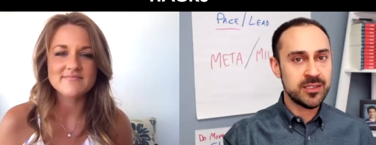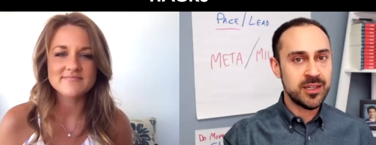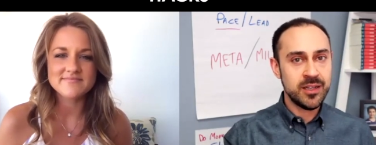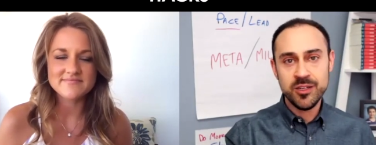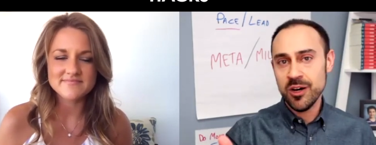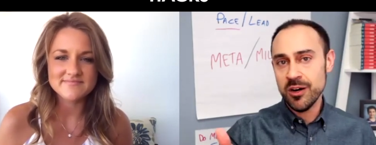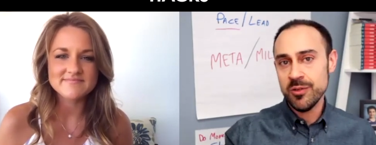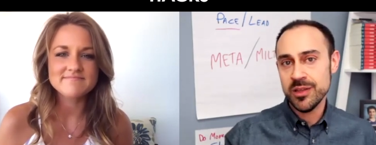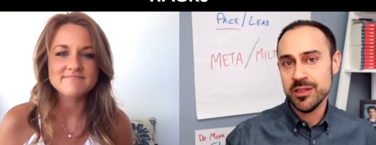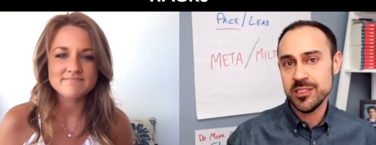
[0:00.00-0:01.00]
Speaker 1: Could you talk with
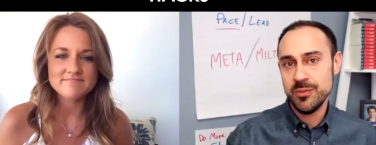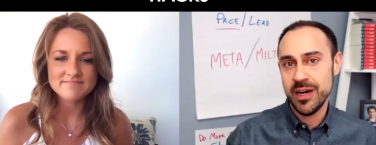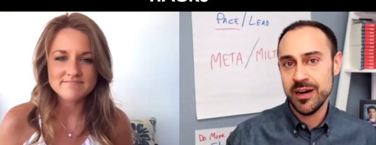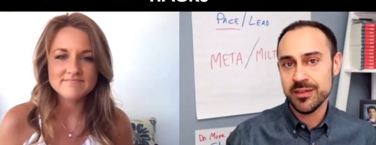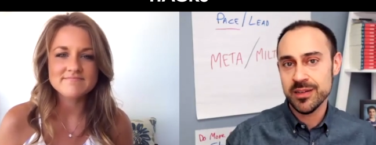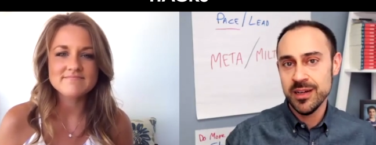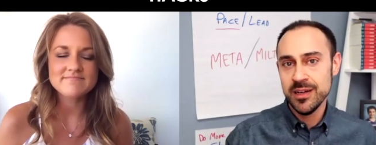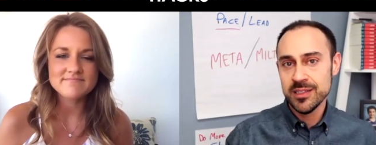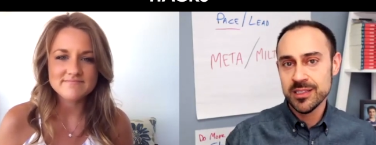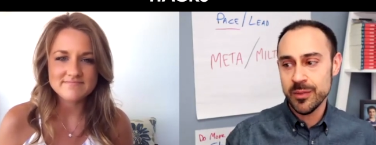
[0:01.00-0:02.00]
us about
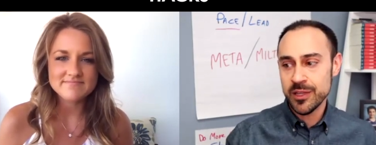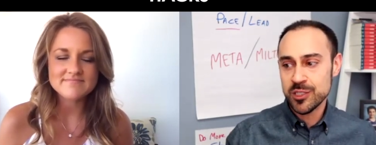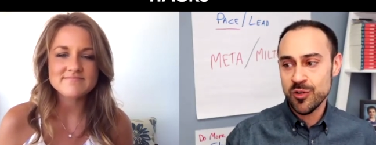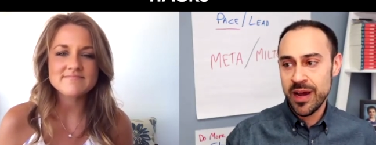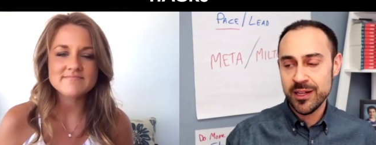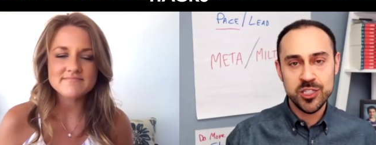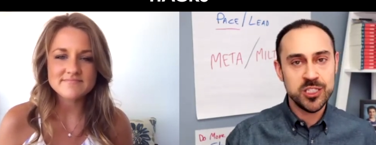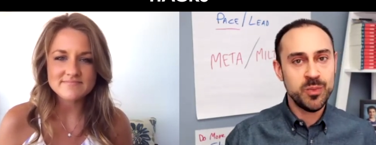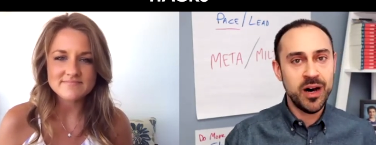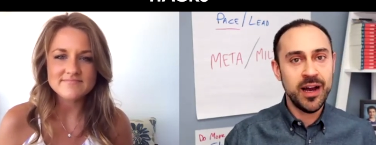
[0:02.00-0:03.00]
some of the strategies
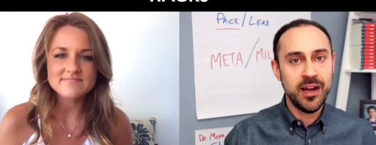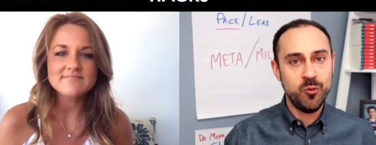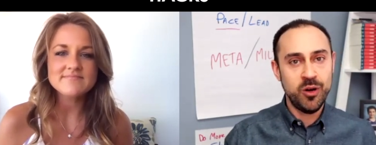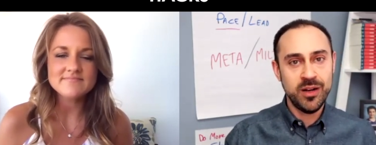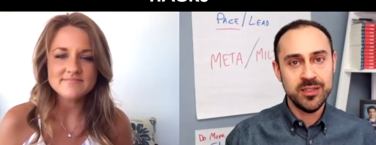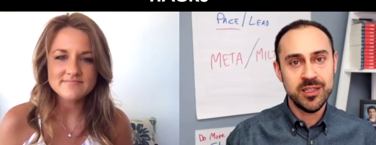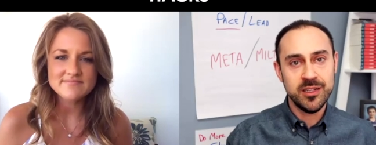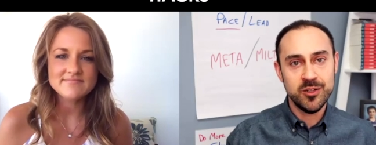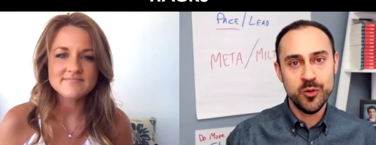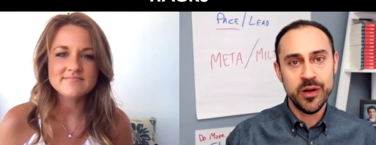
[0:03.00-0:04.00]
behind what it is that you're
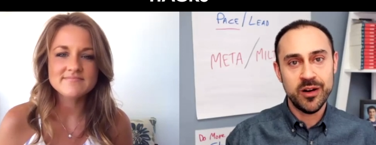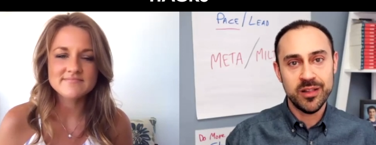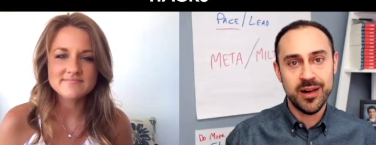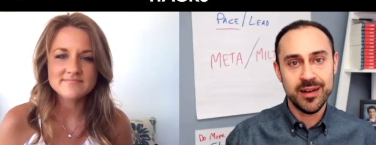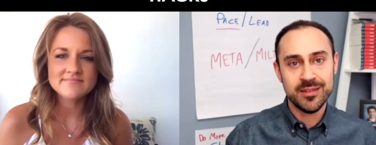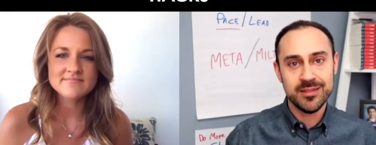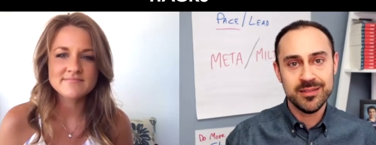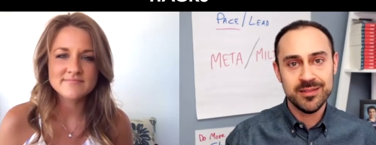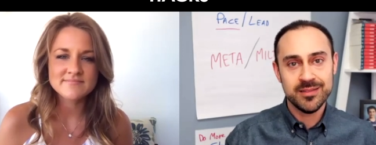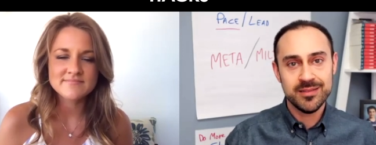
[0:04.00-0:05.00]
doing online.
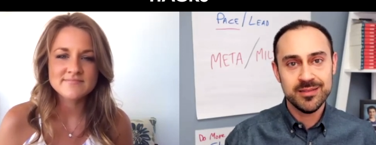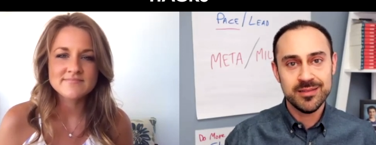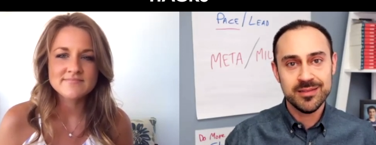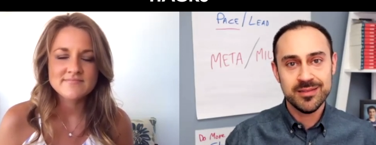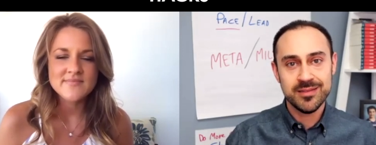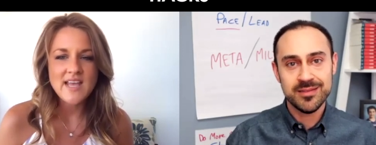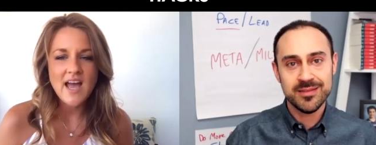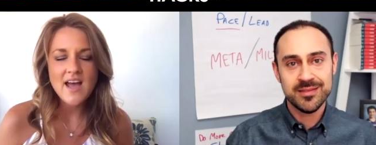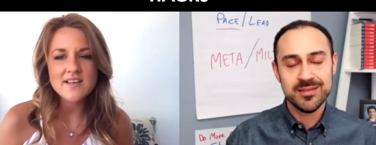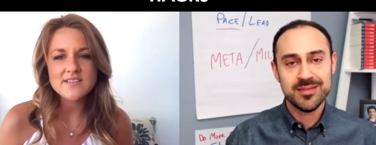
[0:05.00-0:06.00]

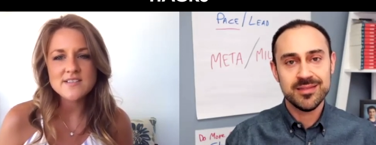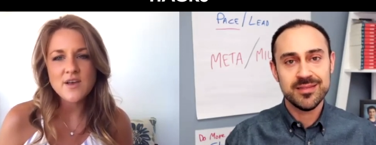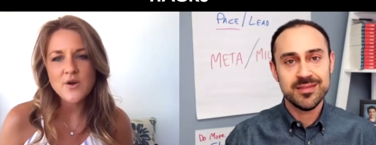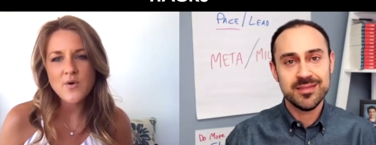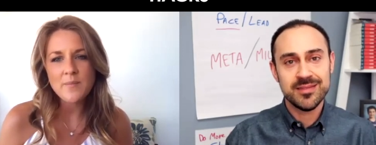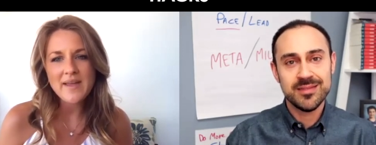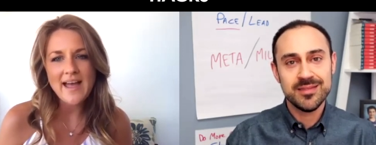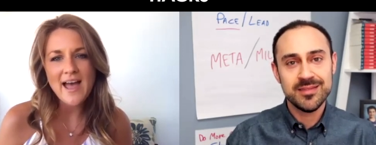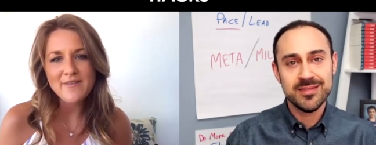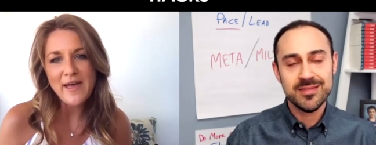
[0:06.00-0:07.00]
Speaker 2: Yeah, so I mean, I
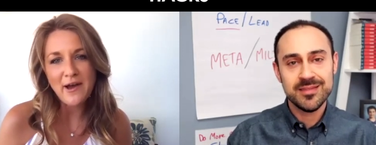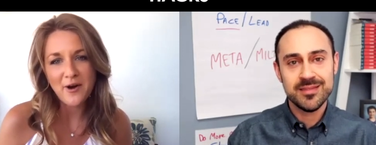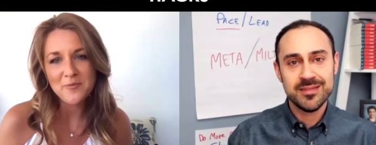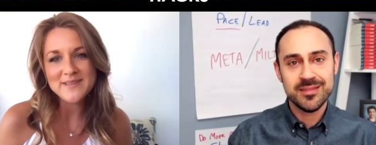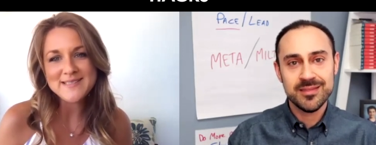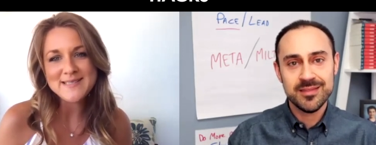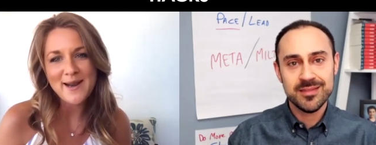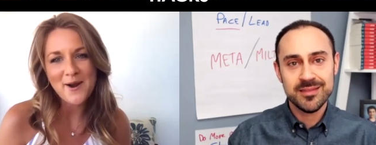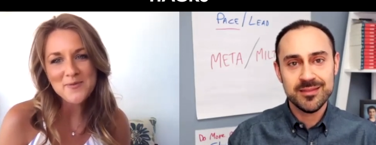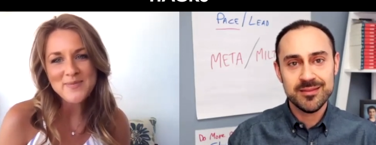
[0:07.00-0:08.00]
have help. It's not
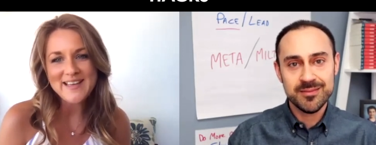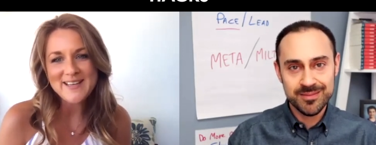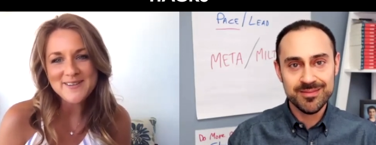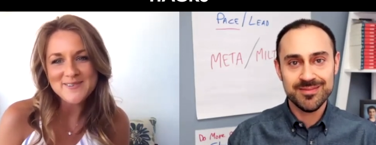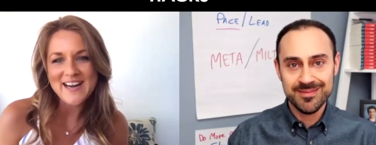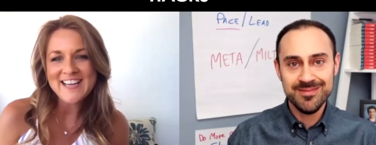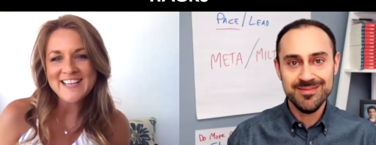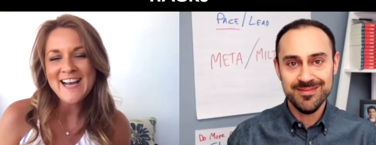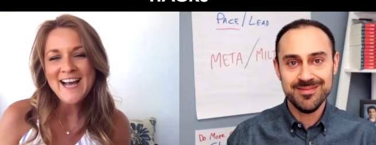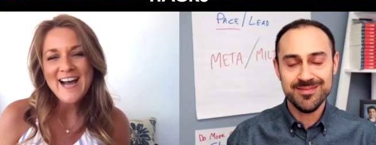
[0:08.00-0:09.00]
all me,
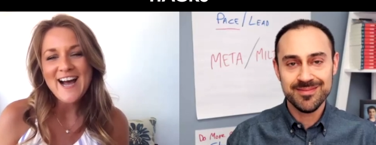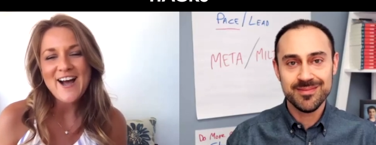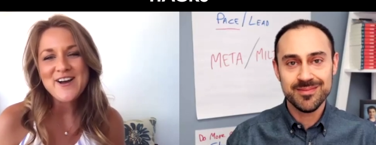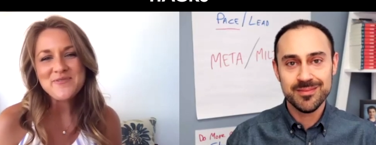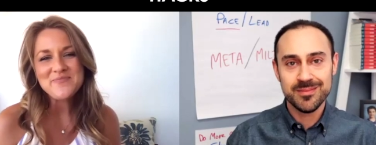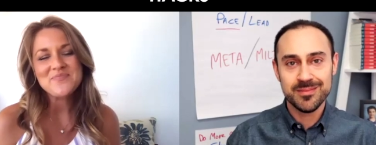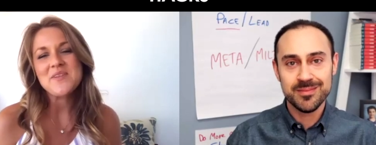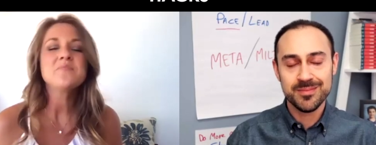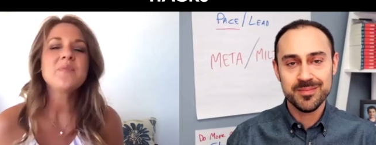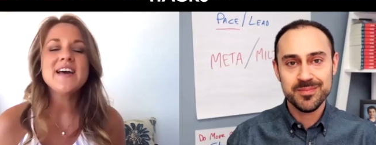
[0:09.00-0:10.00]
right? Um,
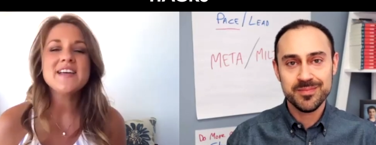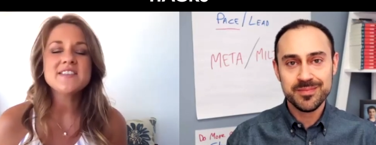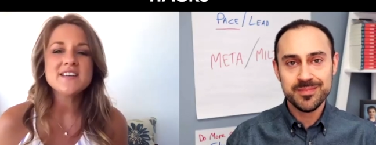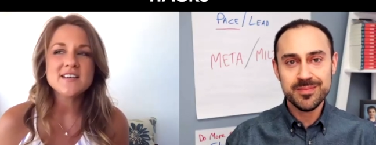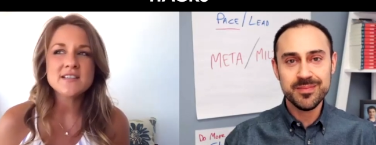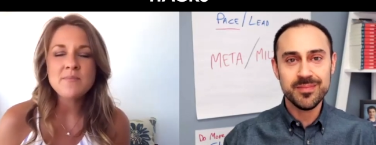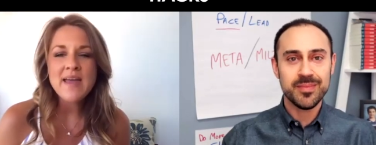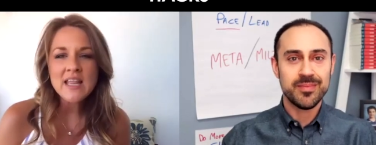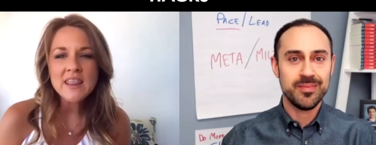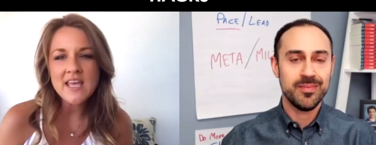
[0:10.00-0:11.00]
but the the
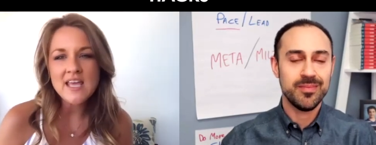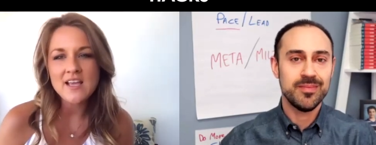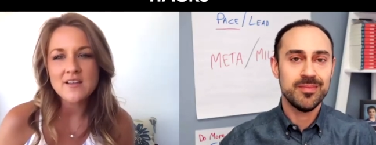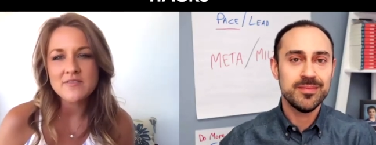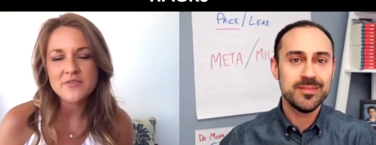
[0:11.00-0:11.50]
main thing